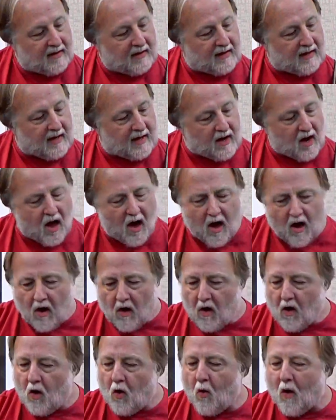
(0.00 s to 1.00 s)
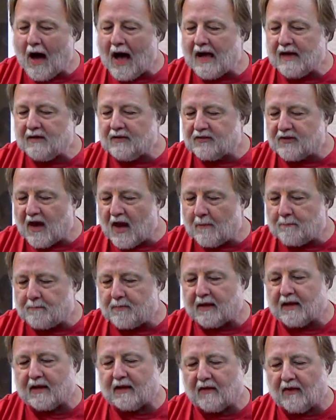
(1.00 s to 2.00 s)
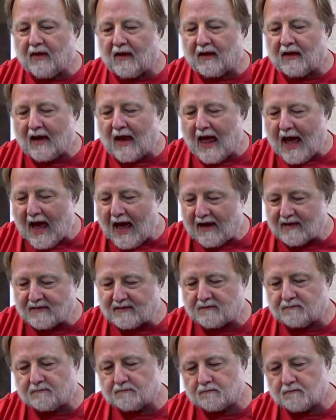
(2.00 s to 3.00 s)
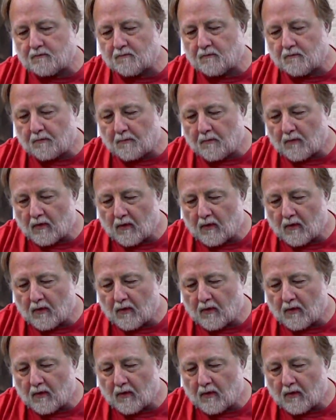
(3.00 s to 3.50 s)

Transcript: It all winds up in the glass.